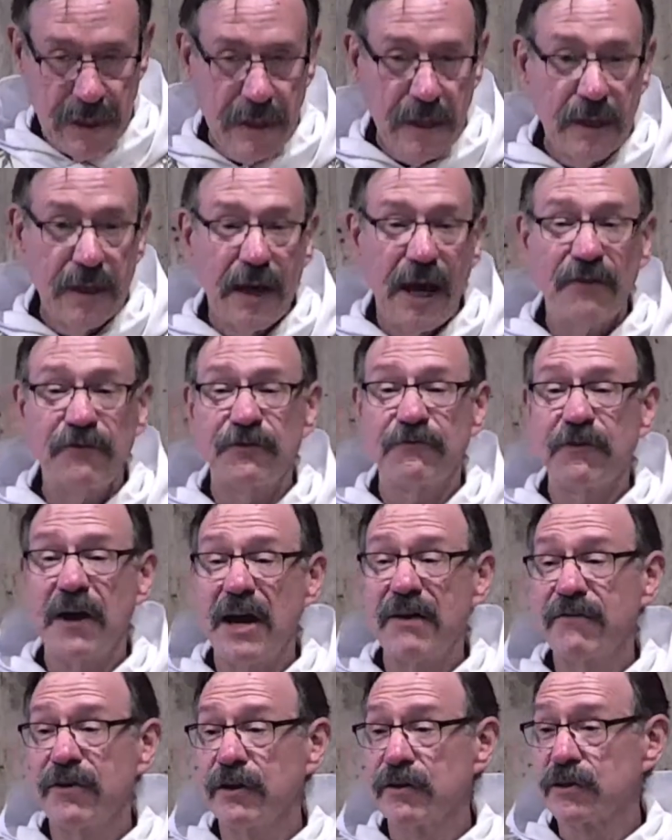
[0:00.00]
After
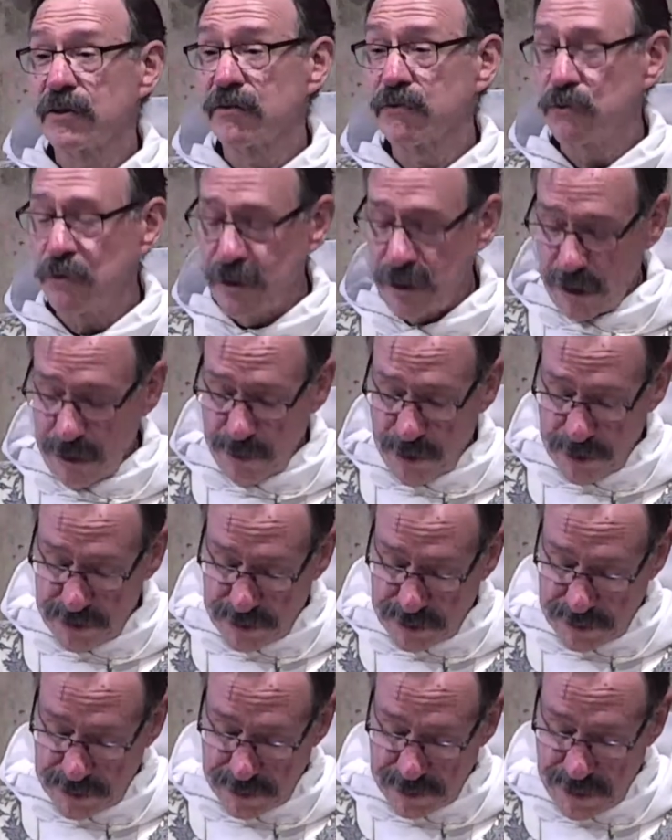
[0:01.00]
5 years of doing
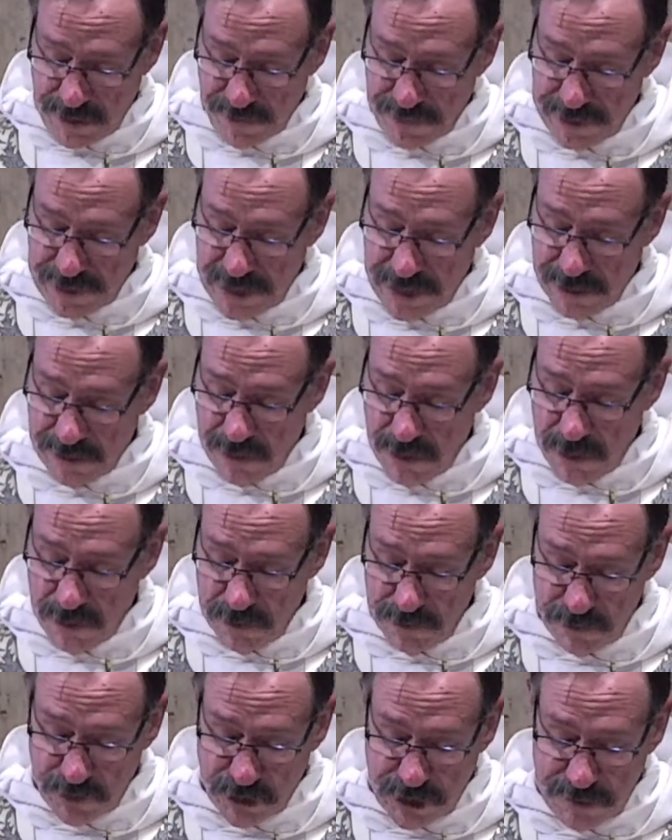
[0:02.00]
almost everything on her
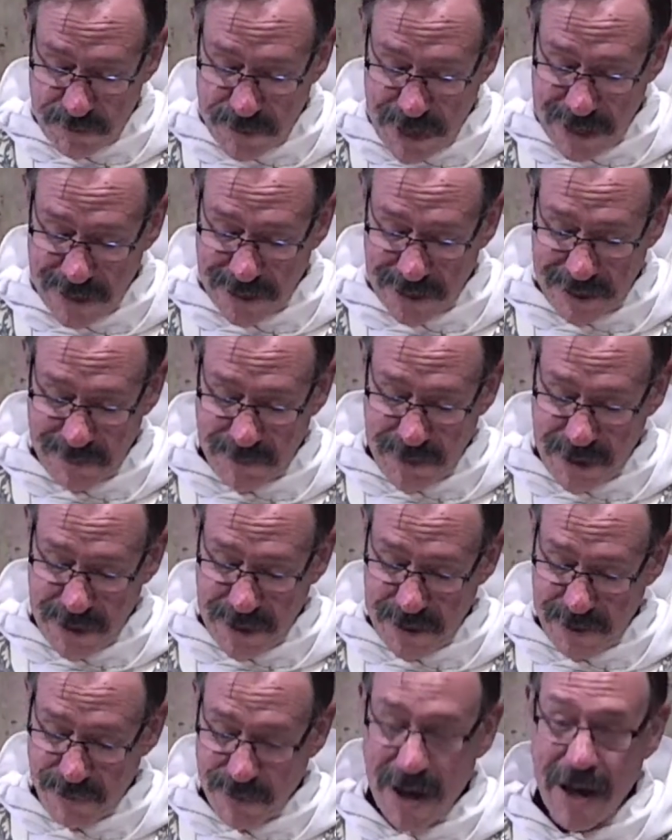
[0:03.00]
own, she met and
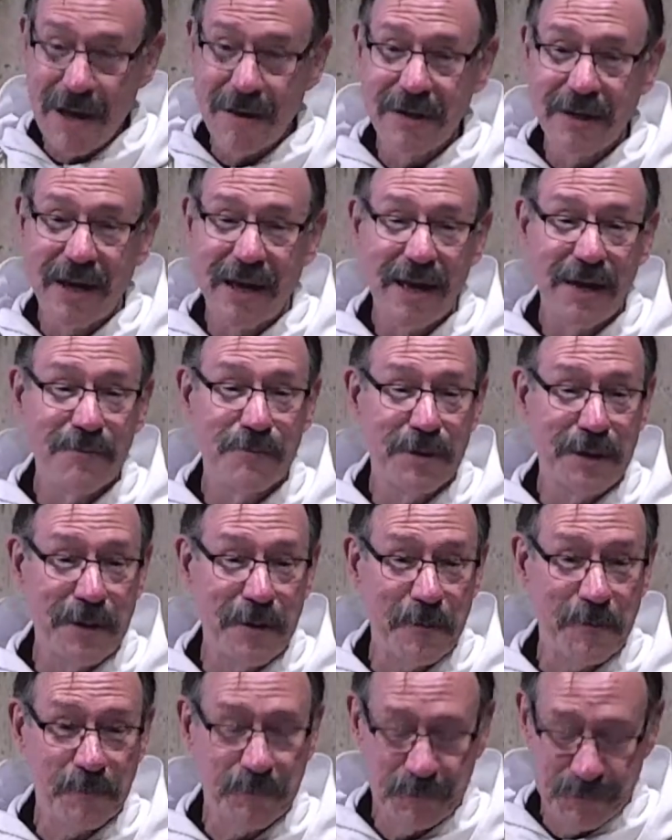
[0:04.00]
married Ron Hamby.
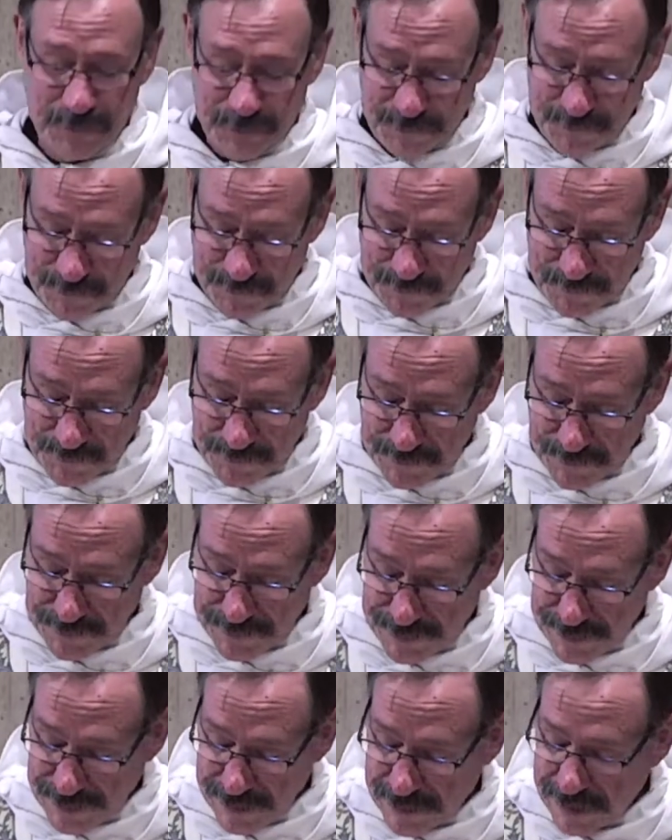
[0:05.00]

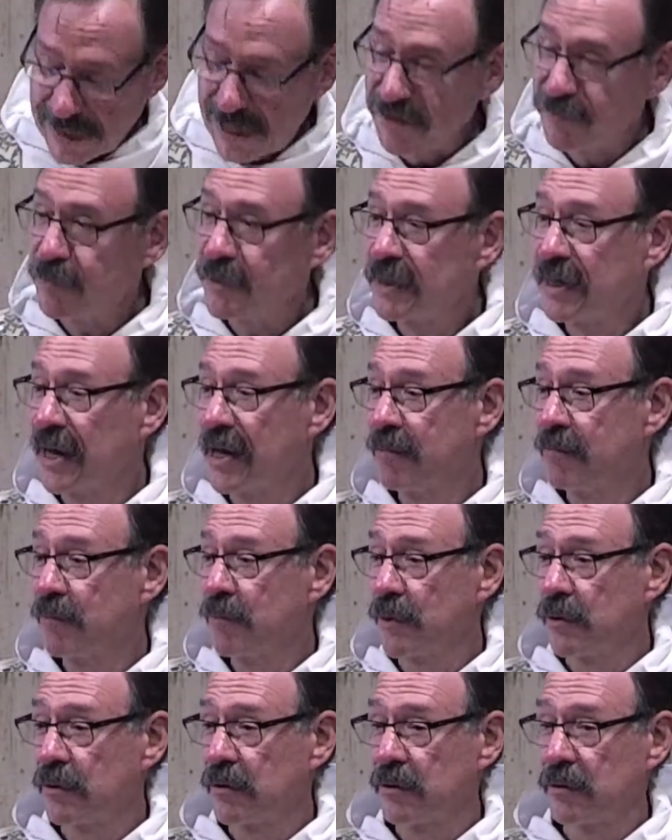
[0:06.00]
Life
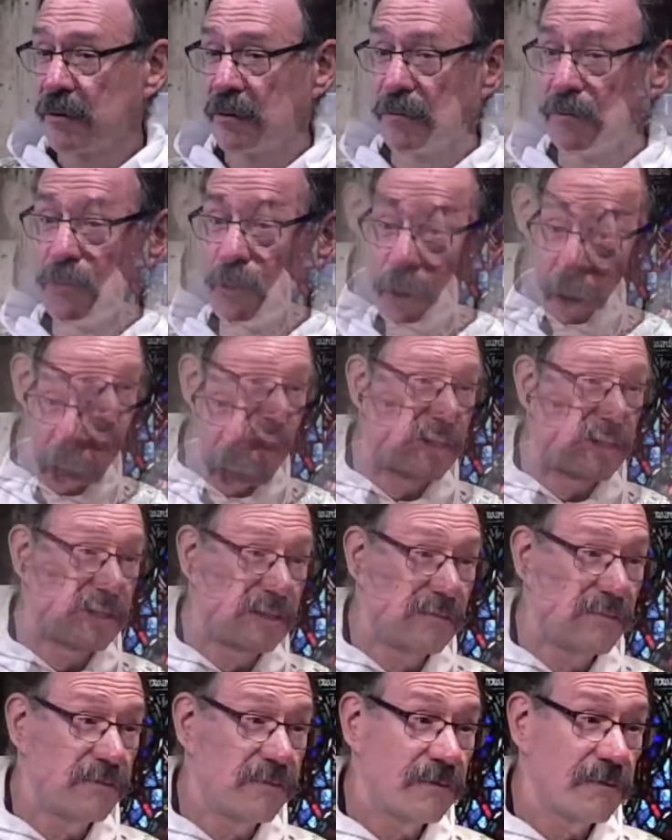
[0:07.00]
became more
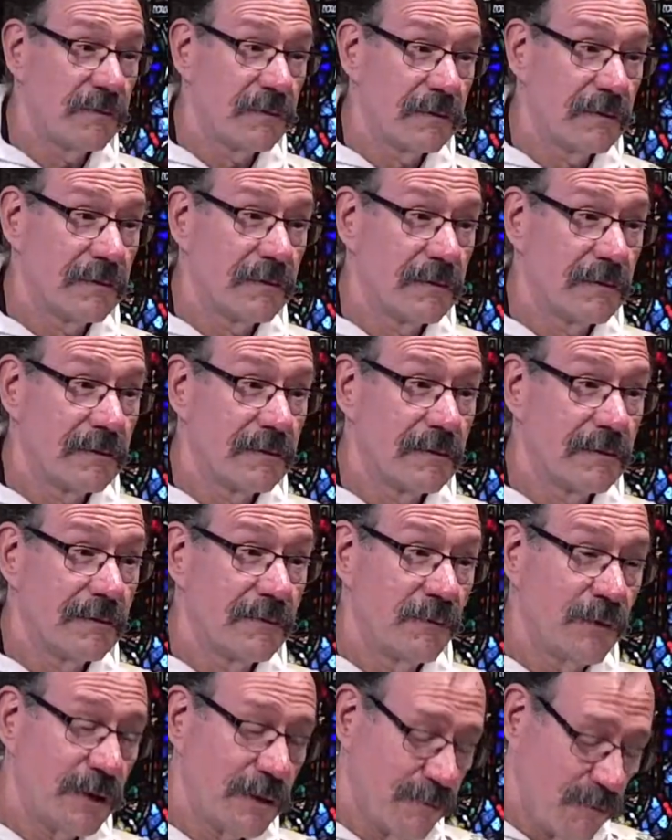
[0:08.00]
active
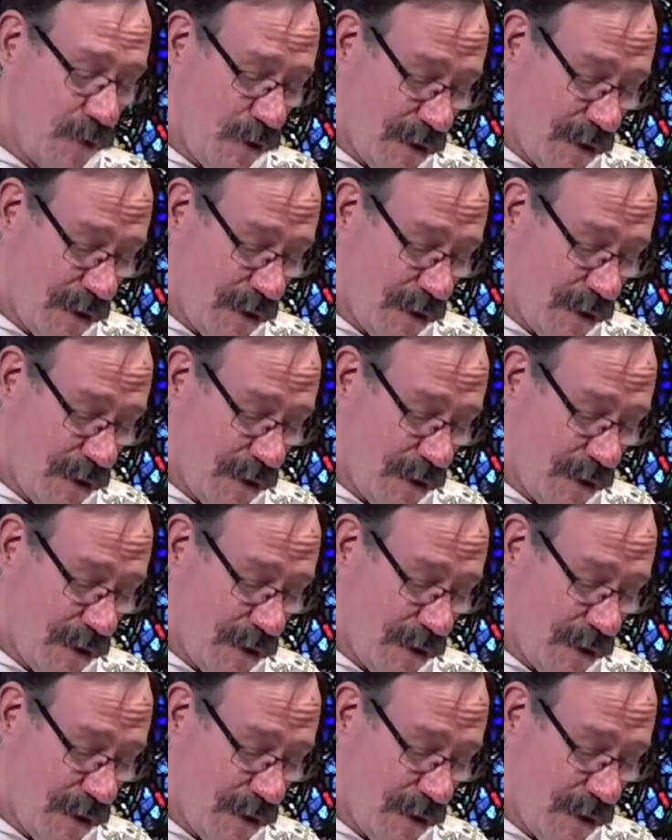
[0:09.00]
with more